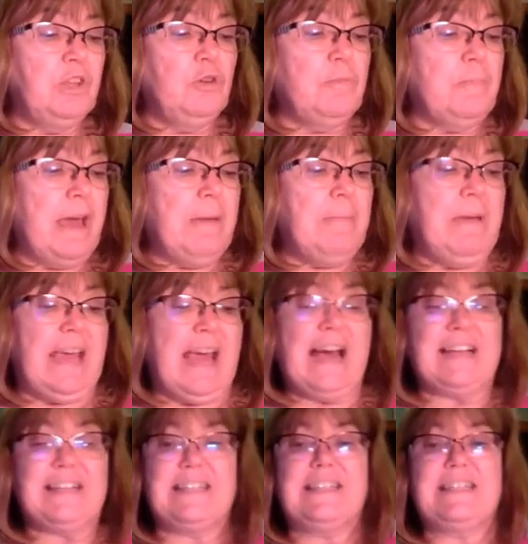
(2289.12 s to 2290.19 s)
may be
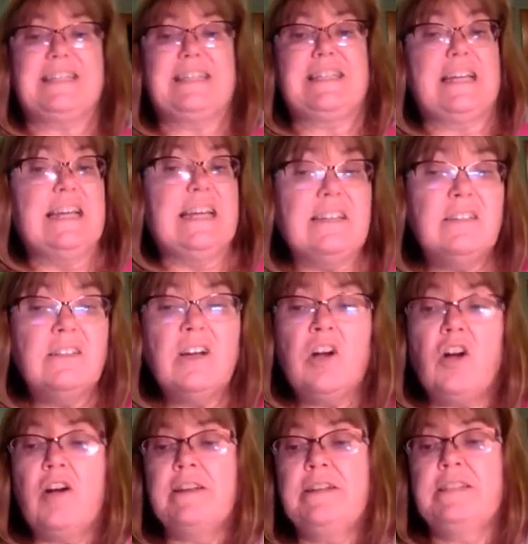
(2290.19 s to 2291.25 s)
asked to sit in
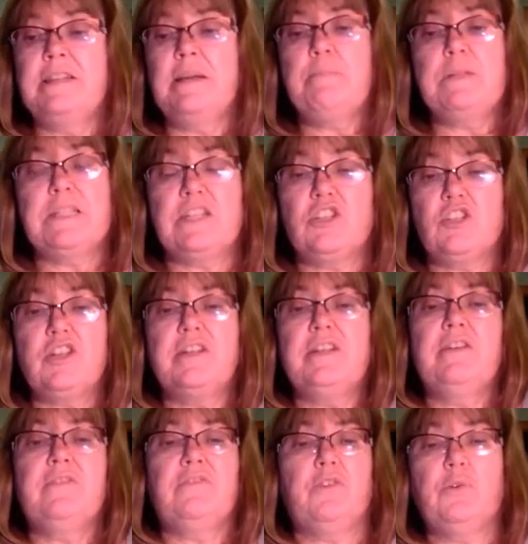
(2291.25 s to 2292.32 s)
on a deposition
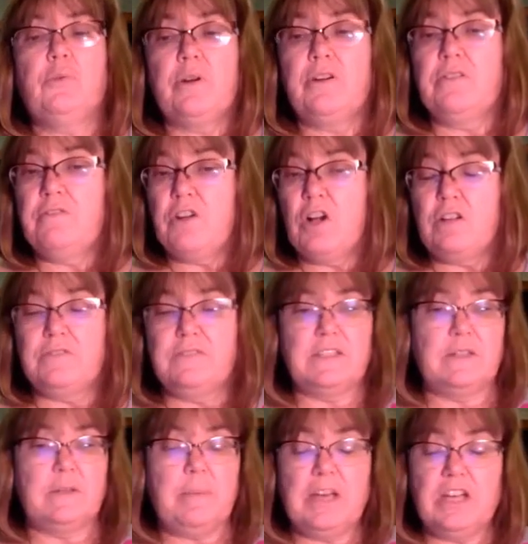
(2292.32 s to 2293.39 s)
if you were involved in the
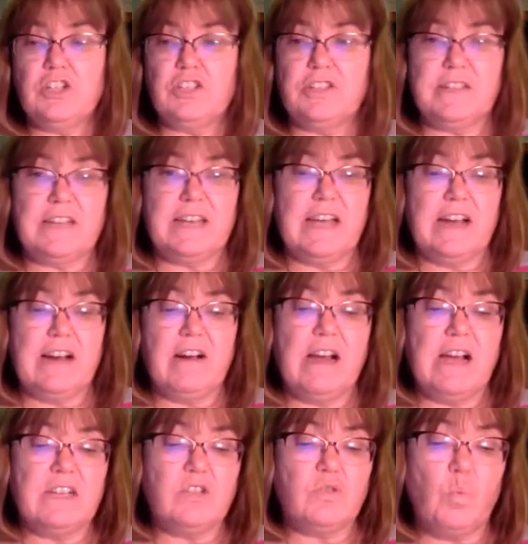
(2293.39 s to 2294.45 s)
patient's care
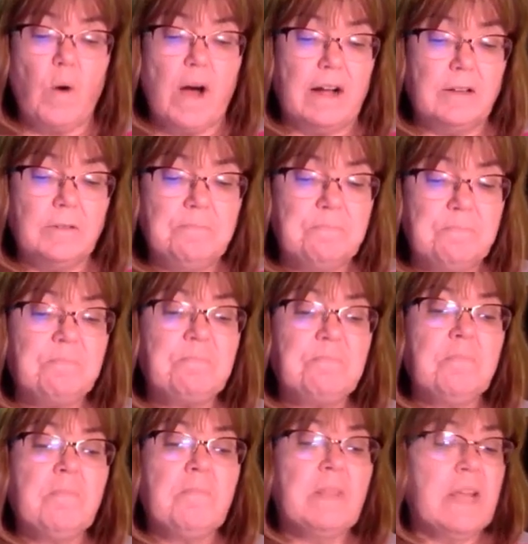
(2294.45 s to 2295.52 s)
as well.
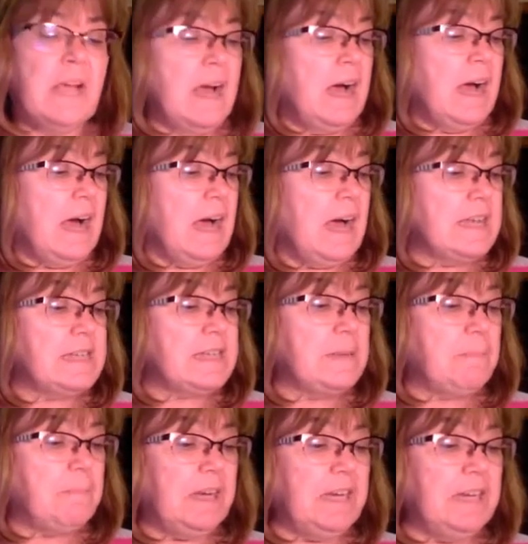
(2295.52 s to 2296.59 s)

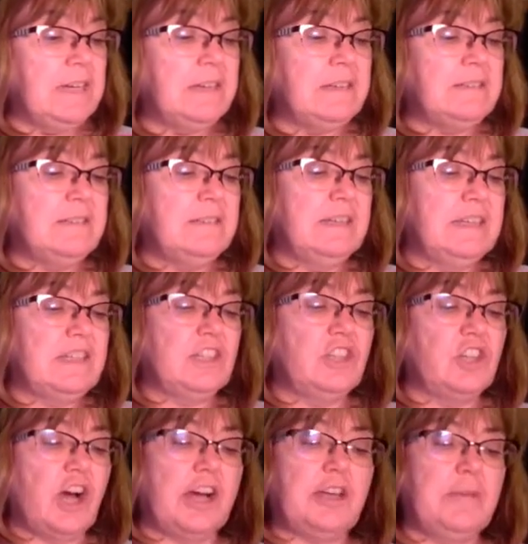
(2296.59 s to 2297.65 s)
Subpoena, it's a
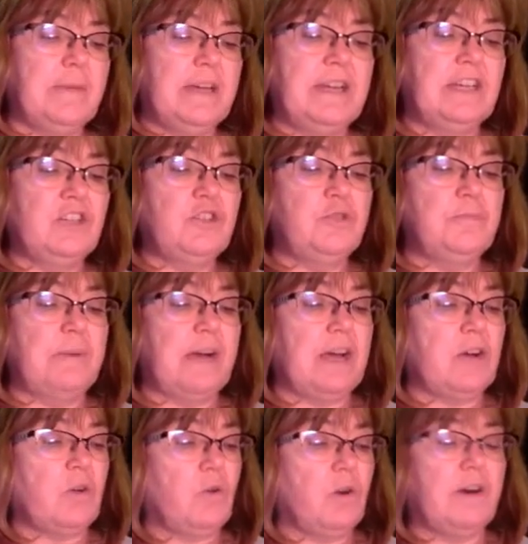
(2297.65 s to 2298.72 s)
document issued by a
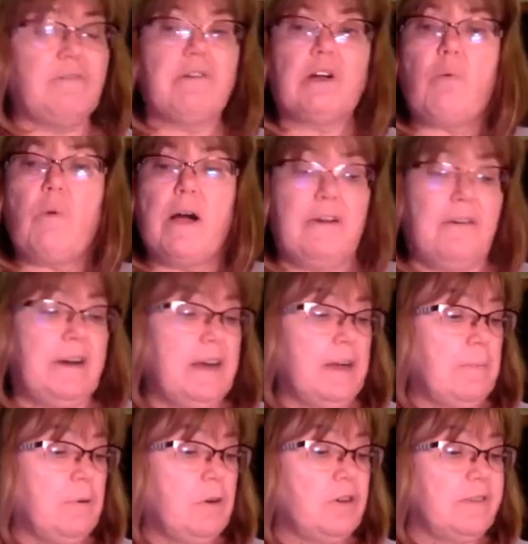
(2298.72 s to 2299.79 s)
court requiring a
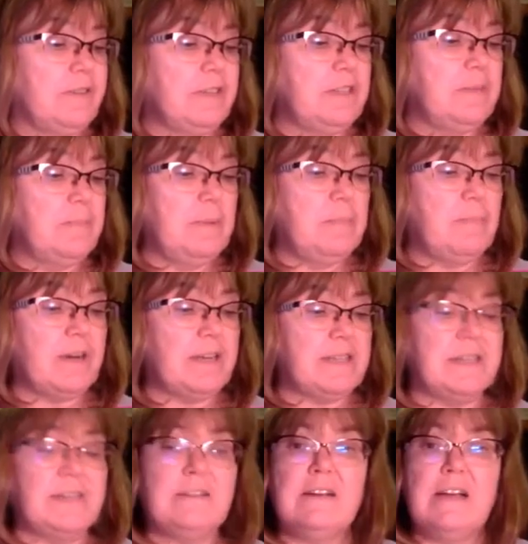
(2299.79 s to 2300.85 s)
person to be
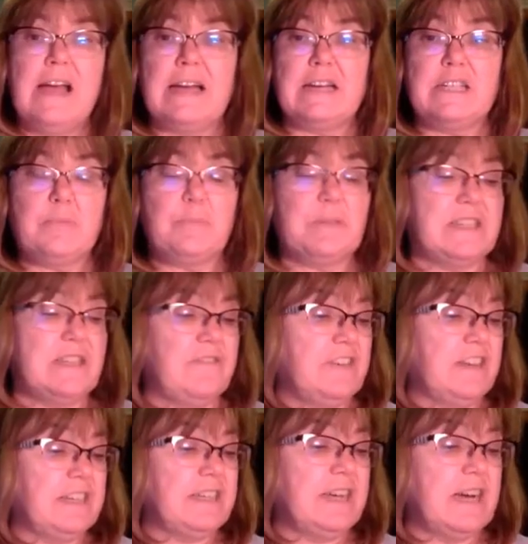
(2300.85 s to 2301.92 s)
present at a
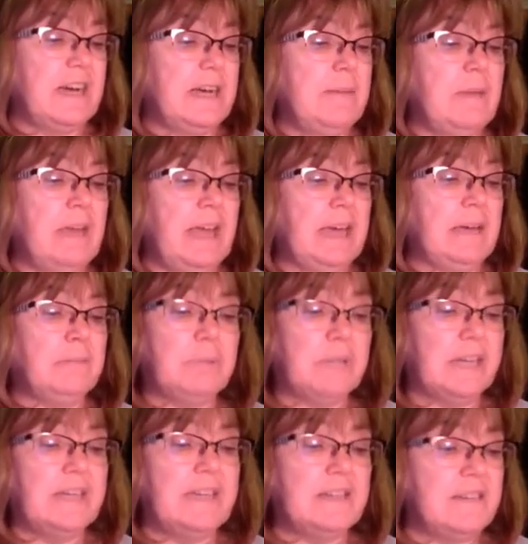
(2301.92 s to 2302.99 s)
specific time and
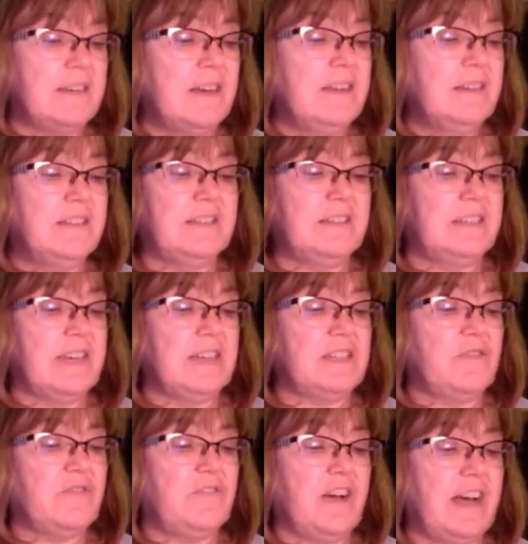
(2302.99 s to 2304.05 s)
place to
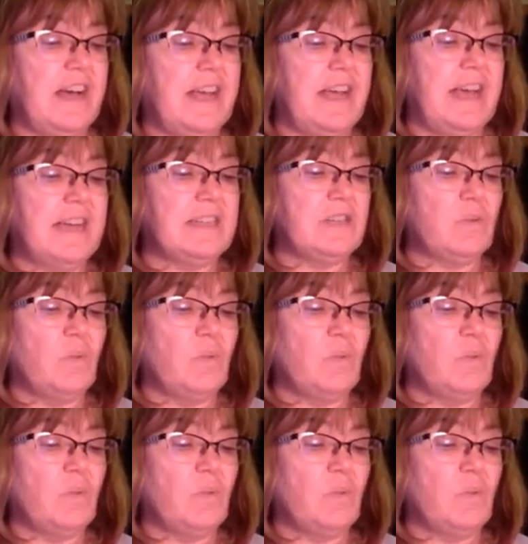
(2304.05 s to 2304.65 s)
testify as a